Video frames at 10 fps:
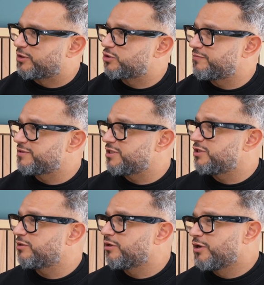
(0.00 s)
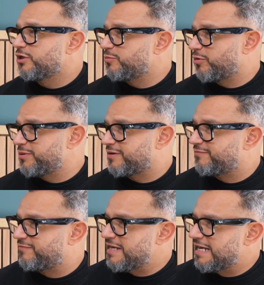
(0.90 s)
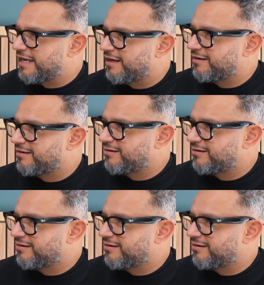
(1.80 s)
Because obviously you probably can feel it